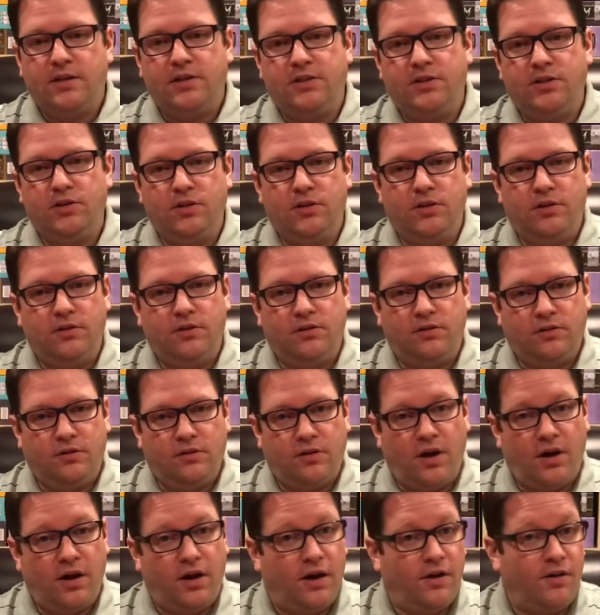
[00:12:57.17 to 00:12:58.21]
to
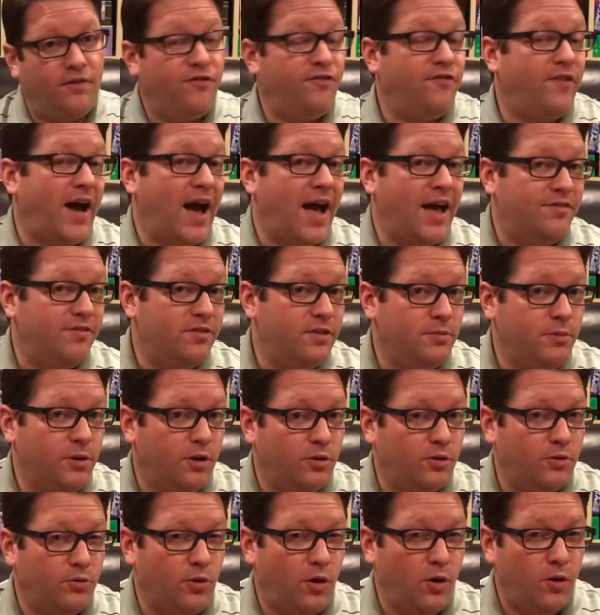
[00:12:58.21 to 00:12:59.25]
5 in the middle
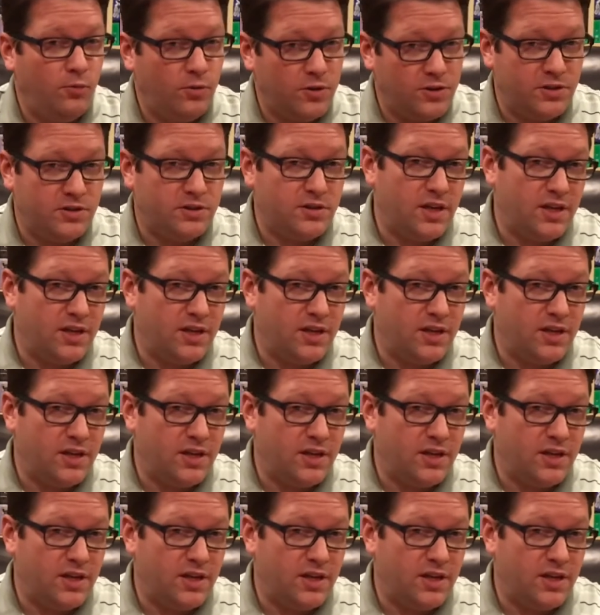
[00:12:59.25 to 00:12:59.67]
of the road, which is,